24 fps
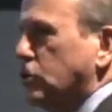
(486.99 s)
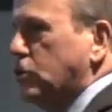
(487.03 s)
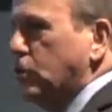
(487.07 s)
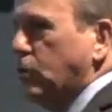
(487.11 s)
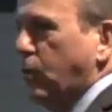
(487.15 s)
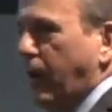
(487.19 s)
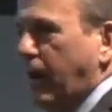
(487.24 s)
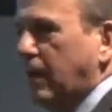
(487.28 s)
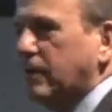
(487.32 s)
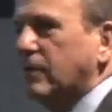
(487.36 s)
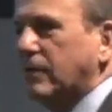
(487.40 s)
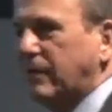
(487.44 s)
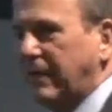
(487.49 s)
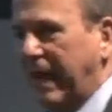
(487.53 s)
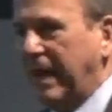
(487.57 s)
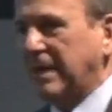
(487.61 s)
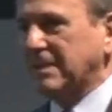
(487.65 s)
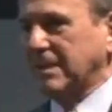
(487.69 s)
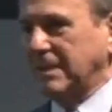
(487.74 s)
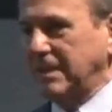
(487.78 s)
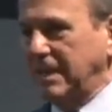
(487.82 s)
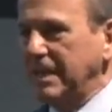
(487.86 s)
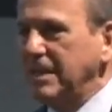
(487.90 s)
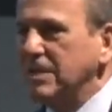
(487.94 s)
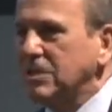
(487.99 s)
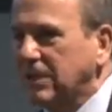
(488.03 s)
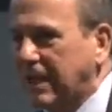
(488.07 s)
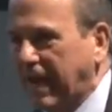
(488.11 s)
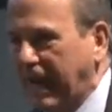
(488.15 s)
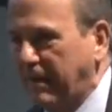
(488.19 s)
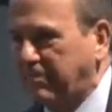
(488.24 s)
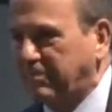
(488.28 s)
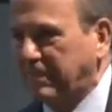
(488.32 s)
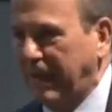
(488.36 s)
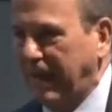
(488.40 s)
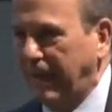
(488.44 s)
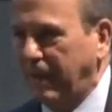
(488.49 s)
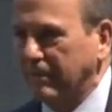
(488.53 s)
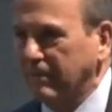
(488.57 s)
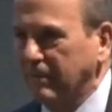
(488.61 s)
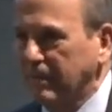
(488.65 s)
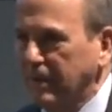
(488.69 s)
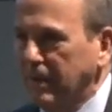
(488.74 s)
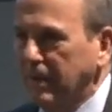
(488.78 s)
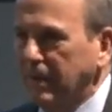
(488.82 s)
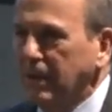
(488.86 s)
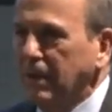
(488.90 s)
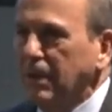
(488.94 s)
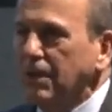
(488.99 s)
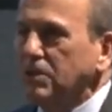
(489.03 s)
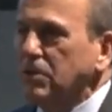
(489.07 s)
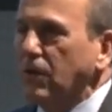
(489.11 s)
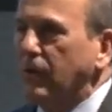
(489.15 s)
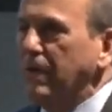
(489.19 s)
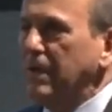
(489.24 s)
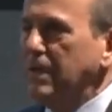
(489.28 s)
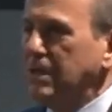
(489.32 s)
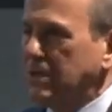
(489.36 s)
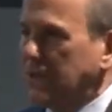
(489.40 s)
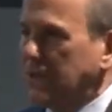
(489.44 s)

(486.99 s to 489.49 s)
200,000. He's capped out. So he